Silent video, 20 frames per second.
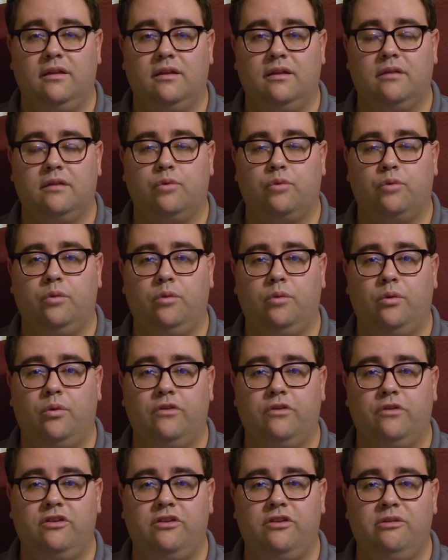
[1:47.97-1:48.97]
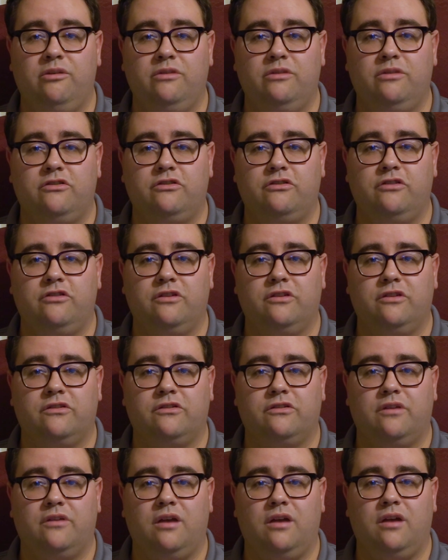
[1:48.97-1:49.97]
World War II is
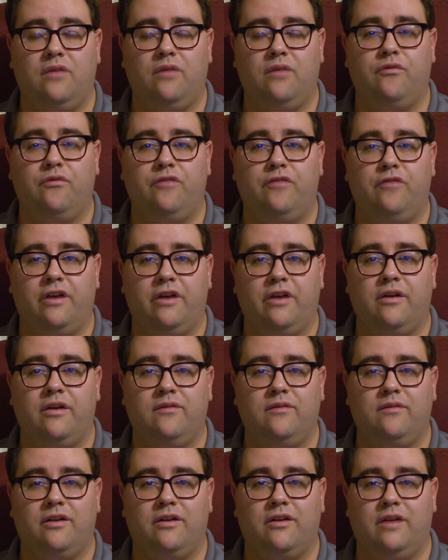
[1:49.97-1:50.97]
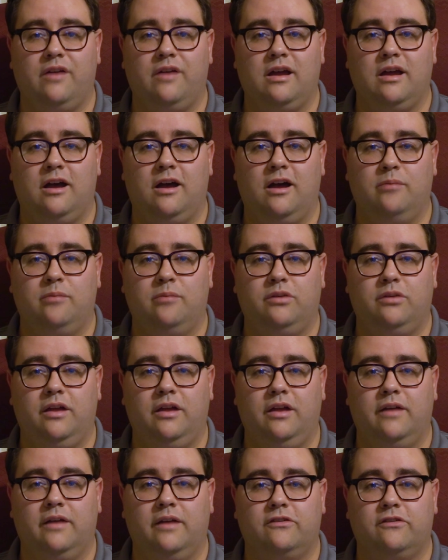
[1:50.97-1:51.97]
just a very
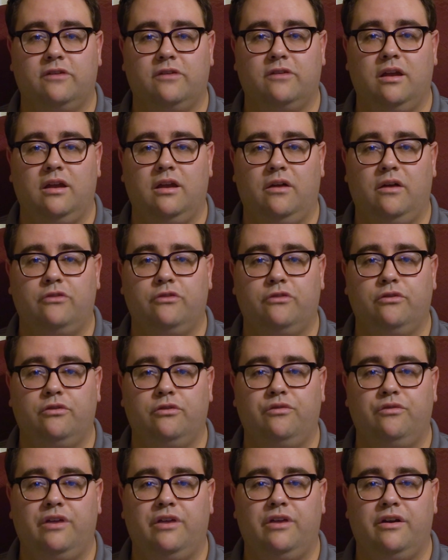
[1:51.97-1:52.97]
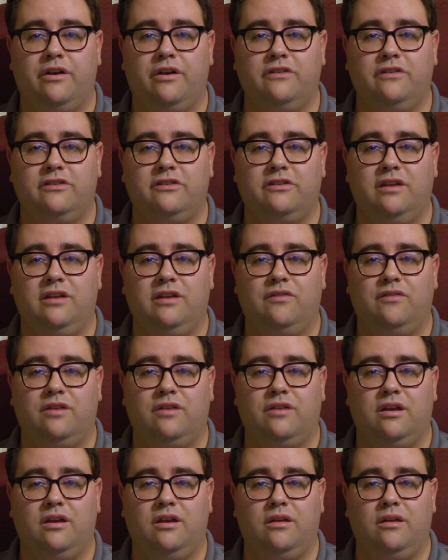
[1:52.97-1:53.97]
complex and also very
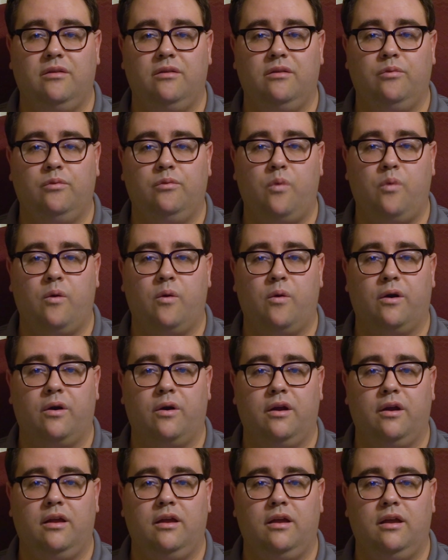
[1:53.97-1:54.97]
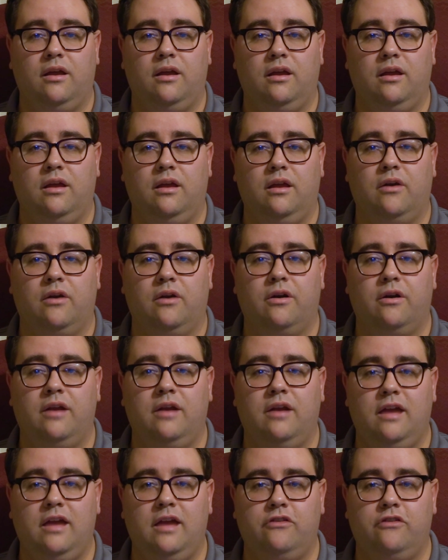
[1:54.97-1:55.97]
significant war in our
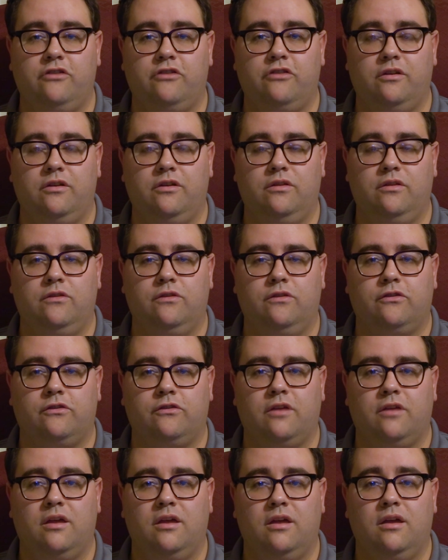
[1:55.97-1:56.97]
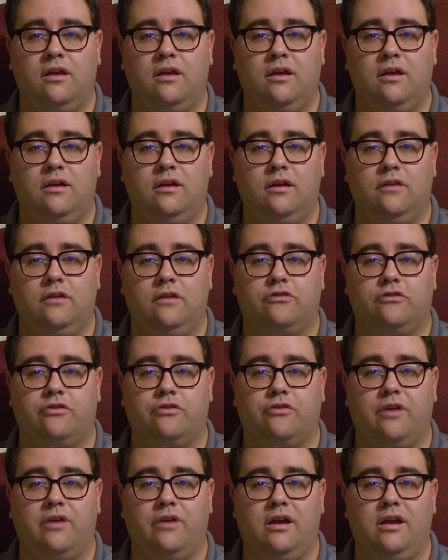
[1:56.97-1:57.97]
nation's
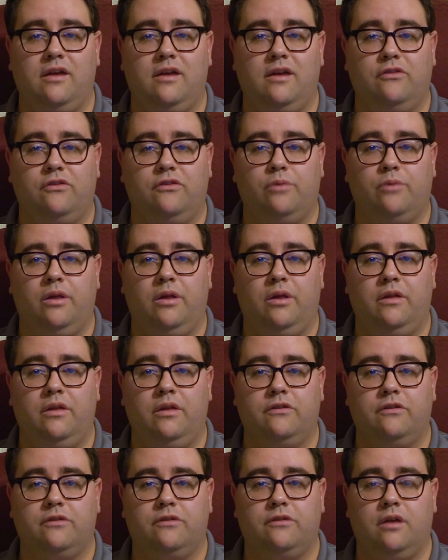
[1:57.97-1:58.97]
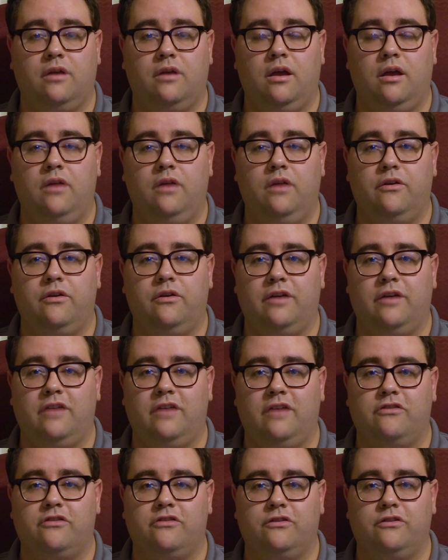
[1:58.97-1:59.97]
history as well as other
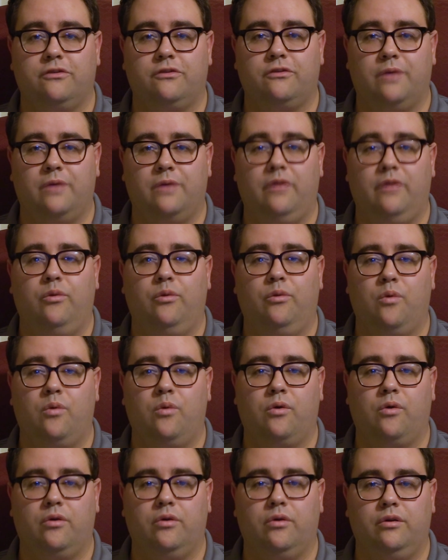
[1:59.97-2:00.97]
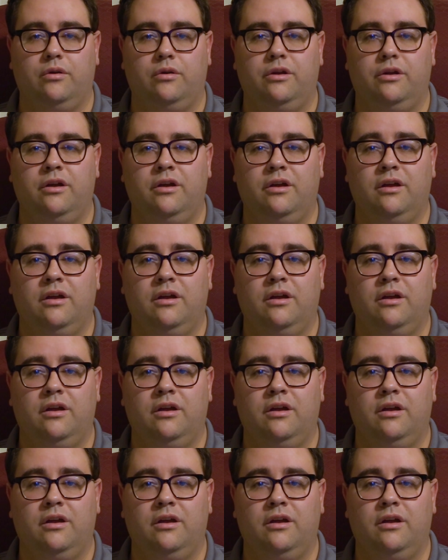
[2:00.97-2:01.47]
nations around the world.